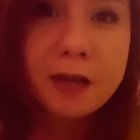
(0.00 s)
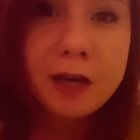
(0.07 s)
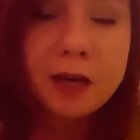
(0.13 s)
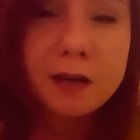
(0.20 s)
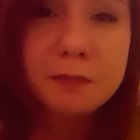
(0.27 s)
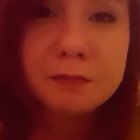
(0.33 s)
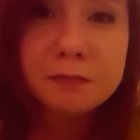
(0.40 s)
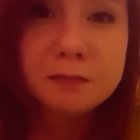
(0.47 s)

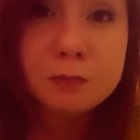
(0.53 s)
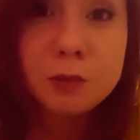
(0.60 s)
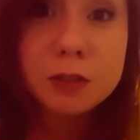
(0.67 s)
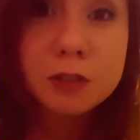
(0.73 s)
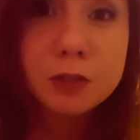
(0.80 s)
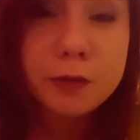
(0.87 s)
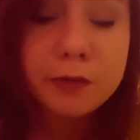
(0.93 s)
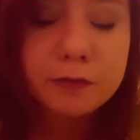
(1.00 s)
um,
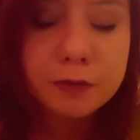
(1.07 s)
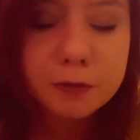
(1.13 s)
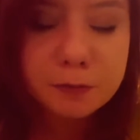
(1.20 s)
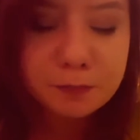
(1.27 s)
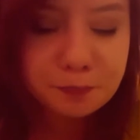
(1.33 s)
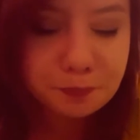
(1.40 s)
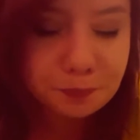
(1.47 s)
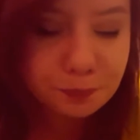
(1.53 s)
whatsoever.
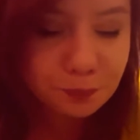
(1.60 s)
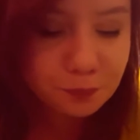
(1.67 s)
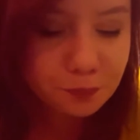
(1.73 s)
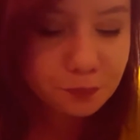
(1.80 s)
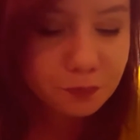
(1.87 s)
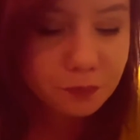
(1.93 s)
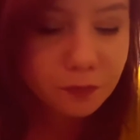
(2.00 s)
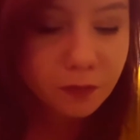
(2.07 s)

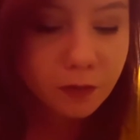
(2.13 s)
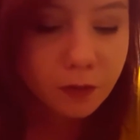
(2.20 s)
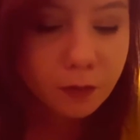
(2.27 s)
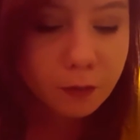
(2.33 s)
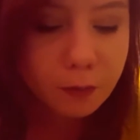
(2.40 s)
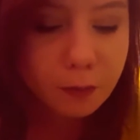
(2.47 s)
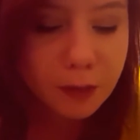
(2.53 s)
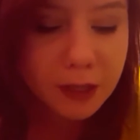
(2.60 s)

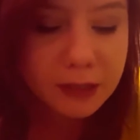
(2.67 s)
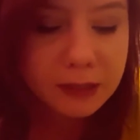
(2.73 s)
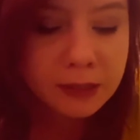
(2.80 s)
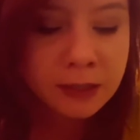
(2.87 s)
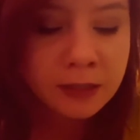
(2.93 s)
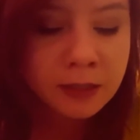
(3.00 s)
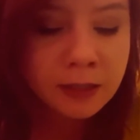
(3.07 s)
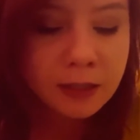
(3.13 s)
But
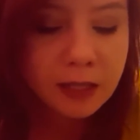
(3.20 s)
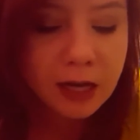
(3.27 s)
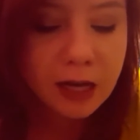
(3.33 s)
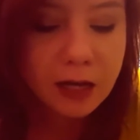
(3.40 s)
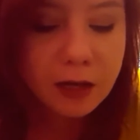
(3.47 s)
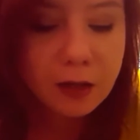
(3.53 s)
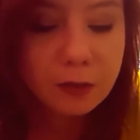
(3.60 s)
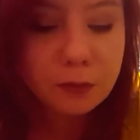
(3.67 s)

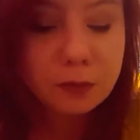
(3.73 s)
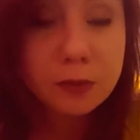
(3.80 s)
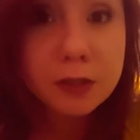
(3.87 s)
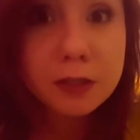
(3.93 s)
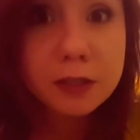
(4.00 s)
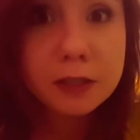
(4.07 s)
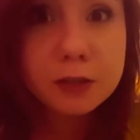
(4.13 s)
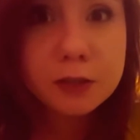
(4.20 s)
a uh,
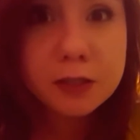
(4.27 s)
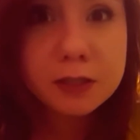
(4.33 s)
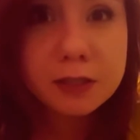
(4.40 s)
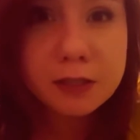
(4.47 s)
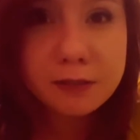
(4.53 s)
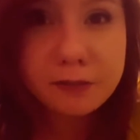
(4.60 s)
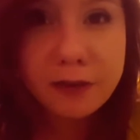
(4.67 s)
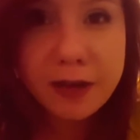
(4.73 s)
really
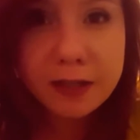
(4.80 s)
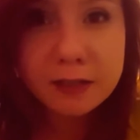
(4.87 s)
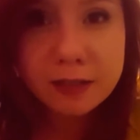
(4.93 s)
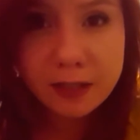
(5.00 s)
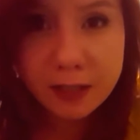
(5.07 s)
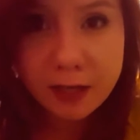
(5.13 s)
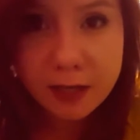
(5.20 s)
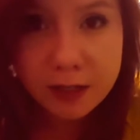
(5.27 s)
interesting
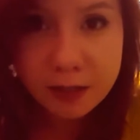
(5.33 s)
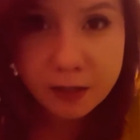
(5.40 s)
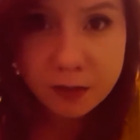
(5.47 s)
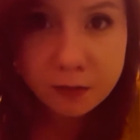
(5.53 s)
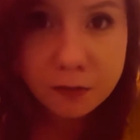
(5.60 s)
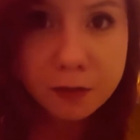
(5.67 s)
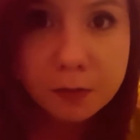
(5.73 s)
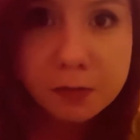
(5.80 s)
fact that kind of
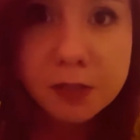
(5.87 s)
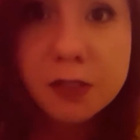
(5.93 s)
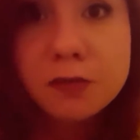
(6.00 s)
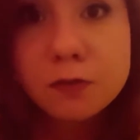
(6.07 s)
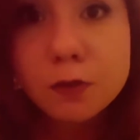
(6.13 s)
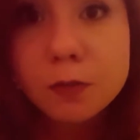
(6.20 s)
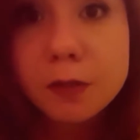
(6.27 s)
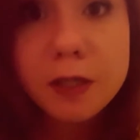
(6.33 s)
confirms
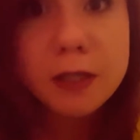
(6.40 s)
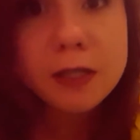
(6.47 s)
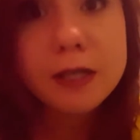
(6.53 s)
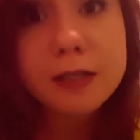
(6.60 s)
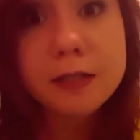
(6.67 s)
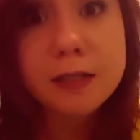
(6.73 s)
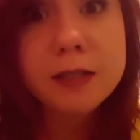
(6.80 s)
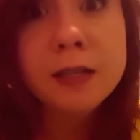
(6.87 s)
this for me,
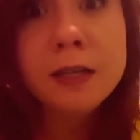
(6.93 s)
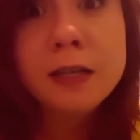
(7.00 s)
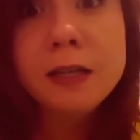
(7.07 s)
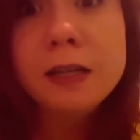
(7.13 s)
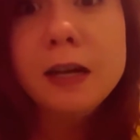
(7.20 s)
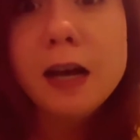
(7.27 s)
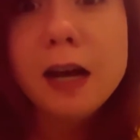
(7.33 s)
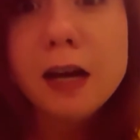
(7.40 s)
and
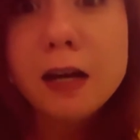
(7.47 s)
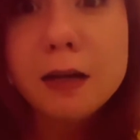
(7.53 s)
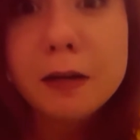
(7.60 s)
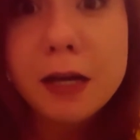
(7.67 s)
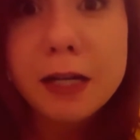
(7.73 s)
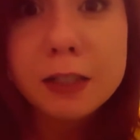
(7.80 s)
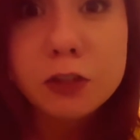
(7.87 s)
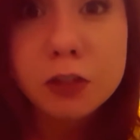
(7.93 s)

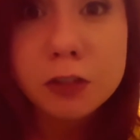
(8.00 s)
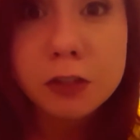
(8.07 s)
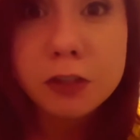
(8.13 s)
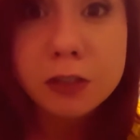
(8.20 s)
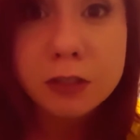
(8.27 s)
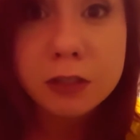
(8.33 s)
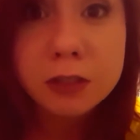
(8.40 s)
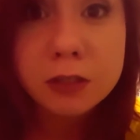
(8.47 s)
uh, I actually
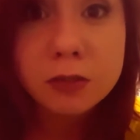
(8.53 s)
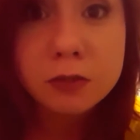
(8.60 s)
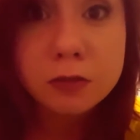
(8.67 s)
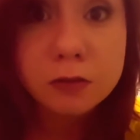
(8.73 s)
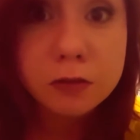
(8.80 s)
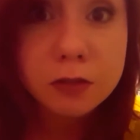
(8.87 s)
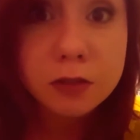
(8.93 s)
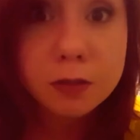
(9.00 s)
just
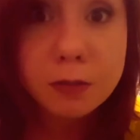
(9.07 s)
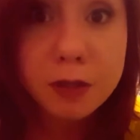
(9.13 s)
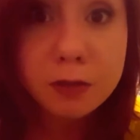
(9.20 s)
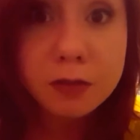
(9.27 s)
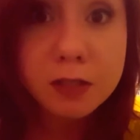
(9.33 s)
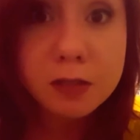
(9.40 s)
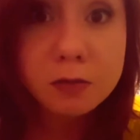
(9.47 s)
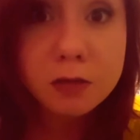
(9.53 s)
learned
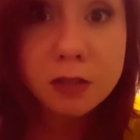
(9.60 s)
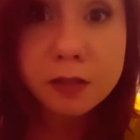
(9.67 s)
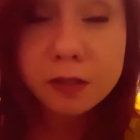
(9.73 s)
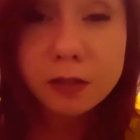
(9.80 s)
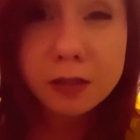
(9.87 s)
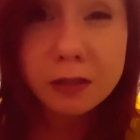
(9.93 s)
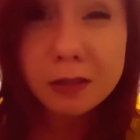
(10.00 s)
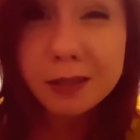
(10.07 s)
about this within
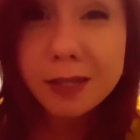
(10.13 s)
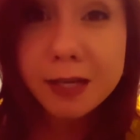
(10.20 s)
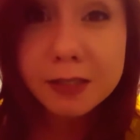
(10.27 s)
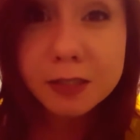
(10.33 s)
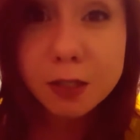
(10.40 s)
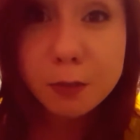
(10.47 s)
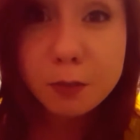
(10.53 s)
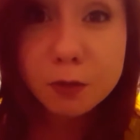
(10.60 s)
like the
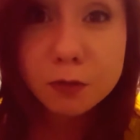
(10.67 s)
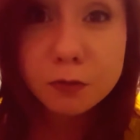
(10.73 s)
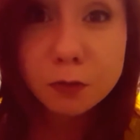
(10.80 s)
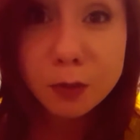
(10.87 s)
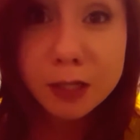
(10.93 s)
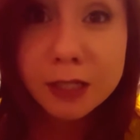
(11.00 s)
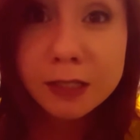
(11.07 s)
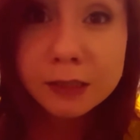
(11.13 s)
last couple of
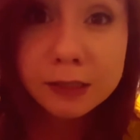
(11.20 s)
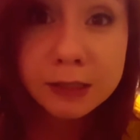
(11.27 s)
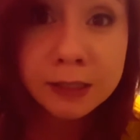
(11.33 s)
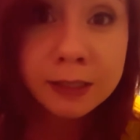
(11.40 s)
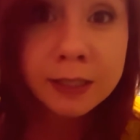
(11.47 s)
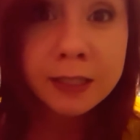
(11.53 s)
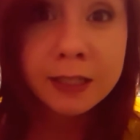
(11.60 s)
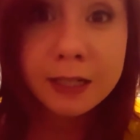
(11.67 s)
weeks.
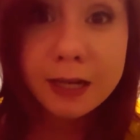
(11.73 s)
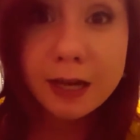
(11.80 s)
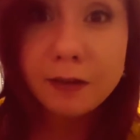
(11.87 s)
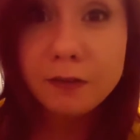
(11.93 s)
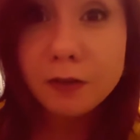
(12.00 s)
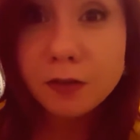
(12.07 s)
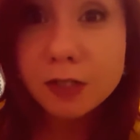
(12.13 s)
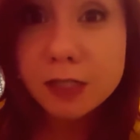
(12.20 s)
I
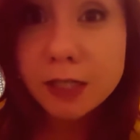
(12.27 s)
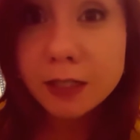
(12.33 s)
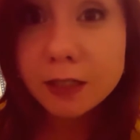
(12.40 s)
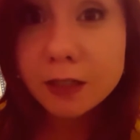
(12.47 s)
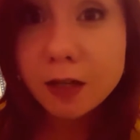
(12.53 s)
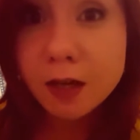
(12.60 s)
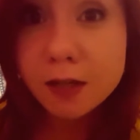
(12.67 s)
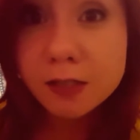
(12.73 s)
found a
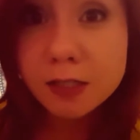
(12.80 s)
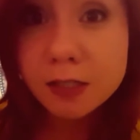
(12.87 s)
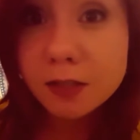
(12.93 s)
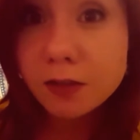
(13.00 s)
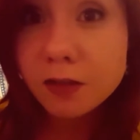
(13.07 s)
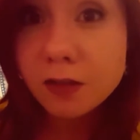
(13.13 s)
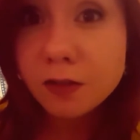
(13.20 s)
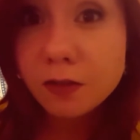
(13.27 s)
second
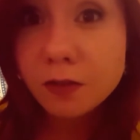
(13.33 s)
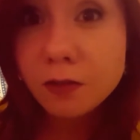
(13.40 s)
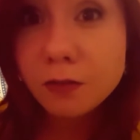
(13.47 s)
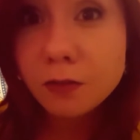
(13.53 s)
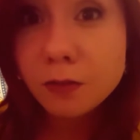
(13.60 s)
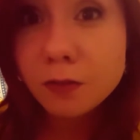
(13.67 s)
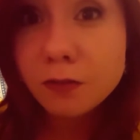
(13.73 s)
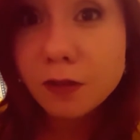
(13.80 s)
cousin
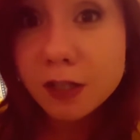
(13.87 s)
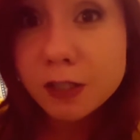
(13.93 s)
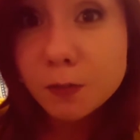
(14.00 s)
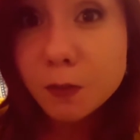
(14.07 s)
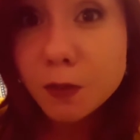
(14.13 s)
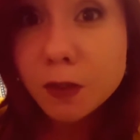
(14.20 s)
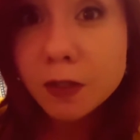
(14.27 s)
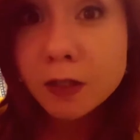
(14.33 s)
through
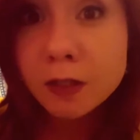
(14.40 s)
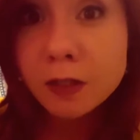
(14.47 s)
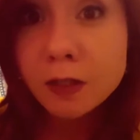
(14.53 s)
Facebook